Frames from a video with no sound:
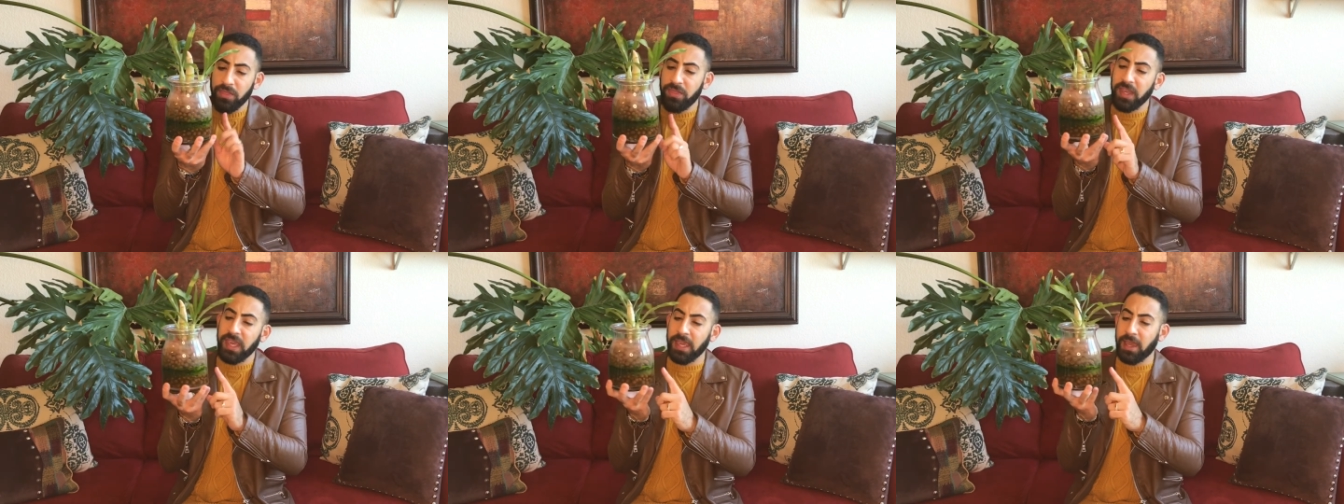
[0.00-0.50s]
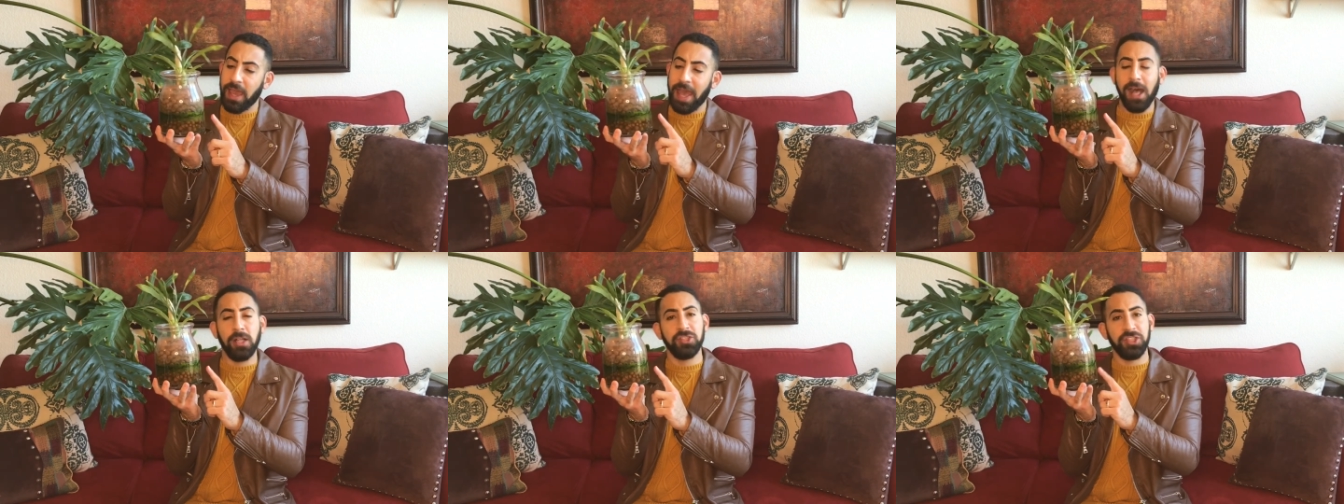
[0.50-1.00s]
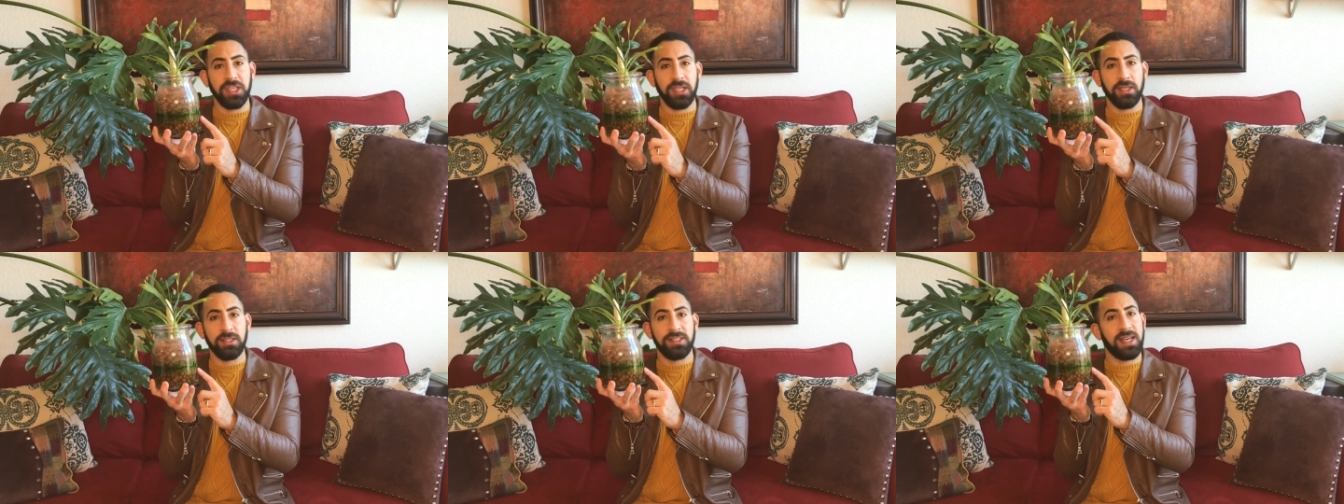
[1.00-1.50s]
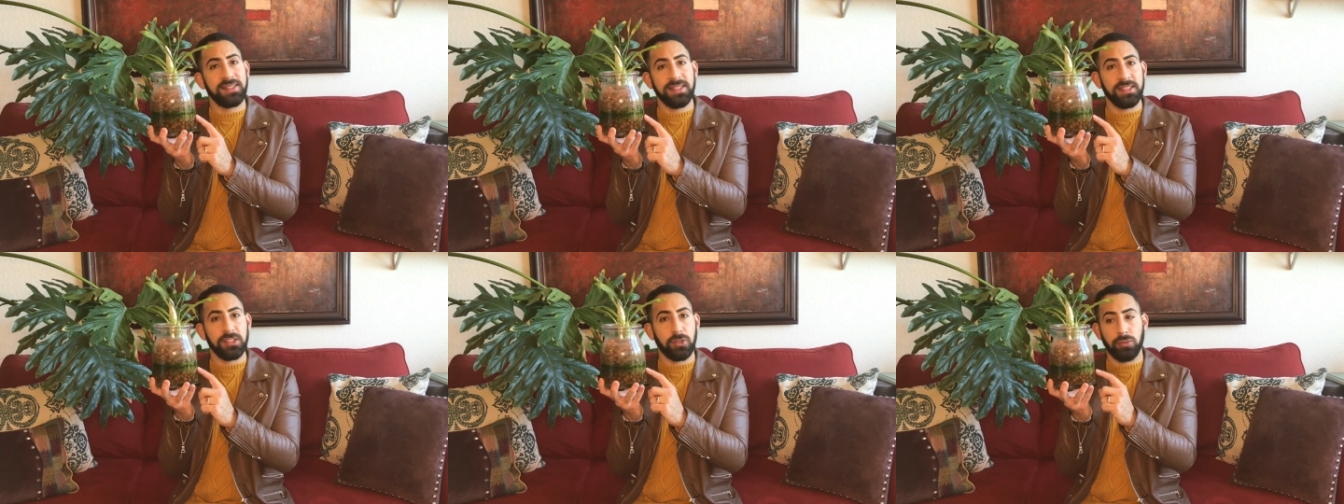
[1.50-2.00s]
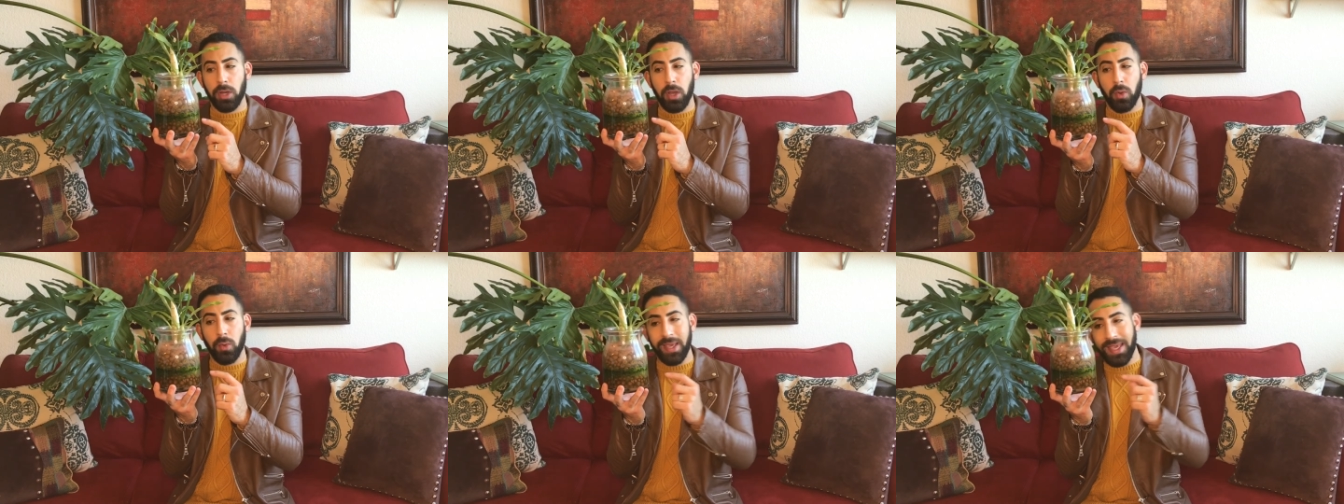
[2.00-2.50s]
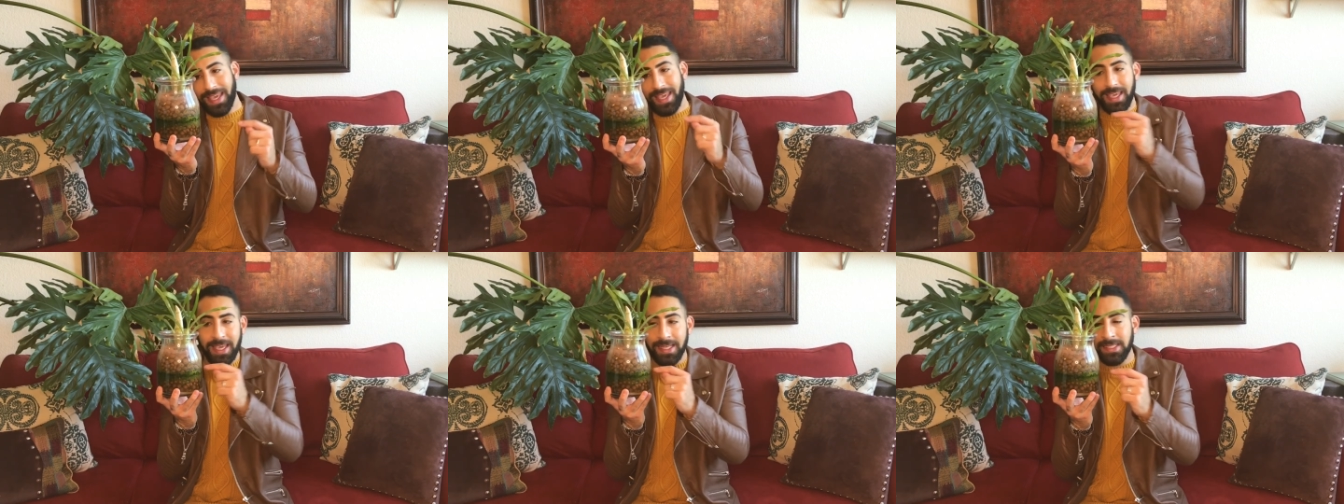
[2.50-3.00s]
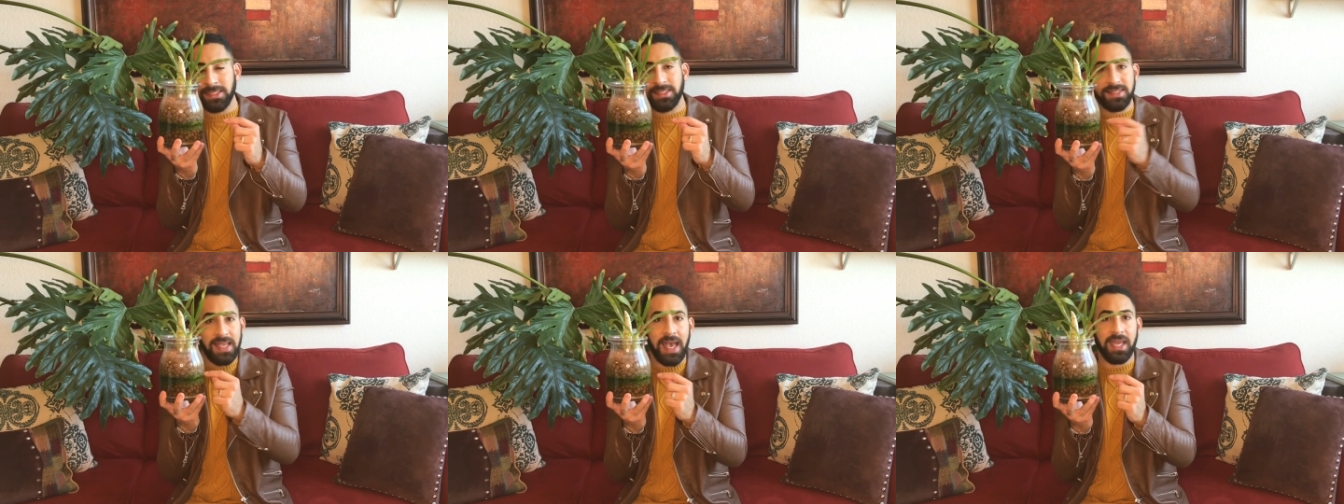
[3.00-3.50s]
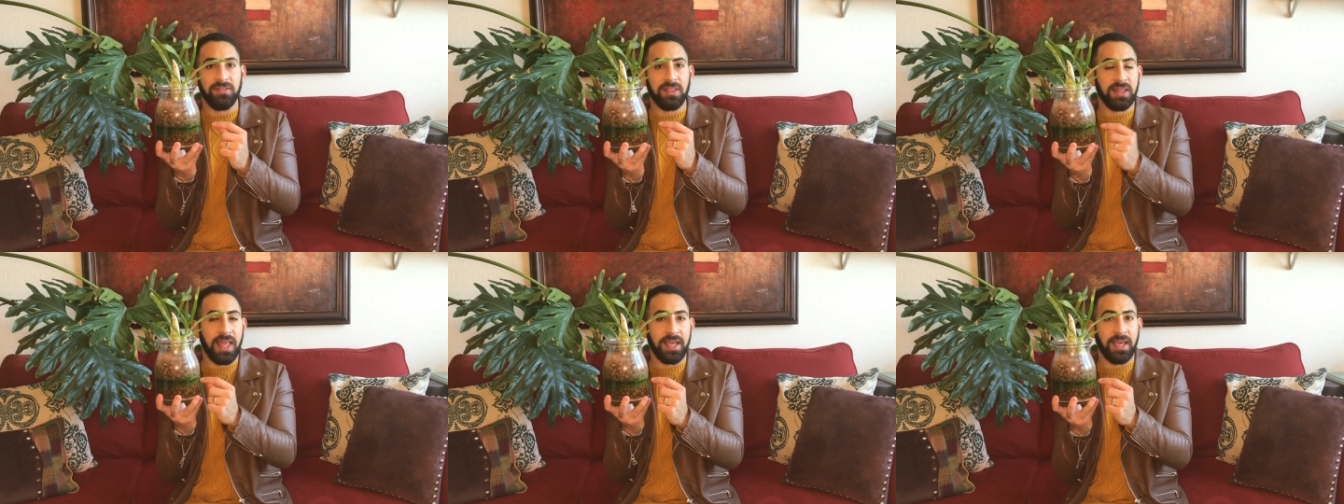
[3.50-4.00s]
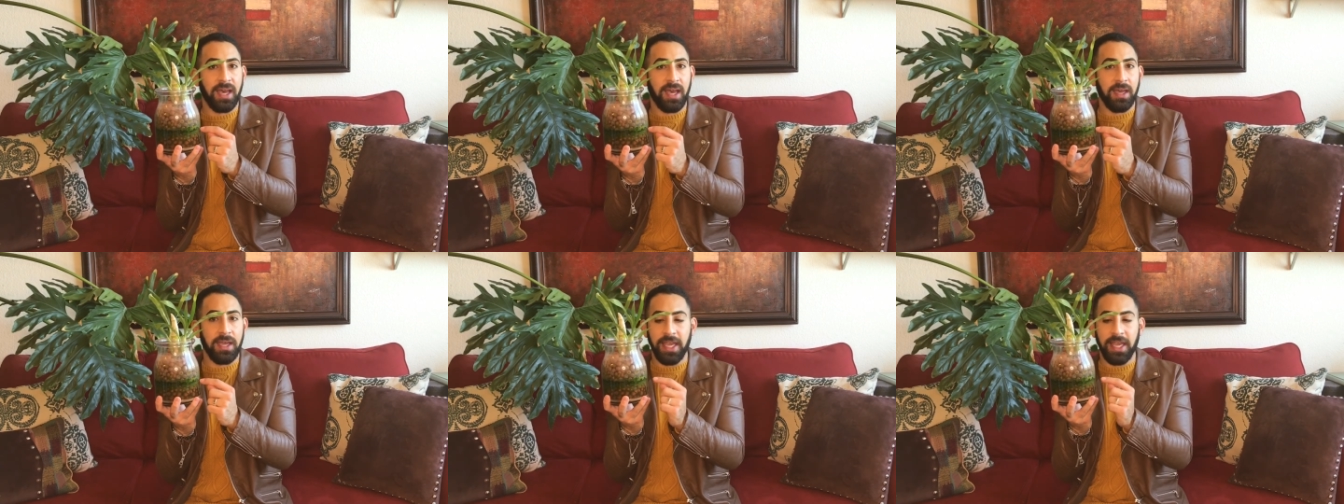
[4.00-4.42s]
the algae doesn't grow inside of the leca.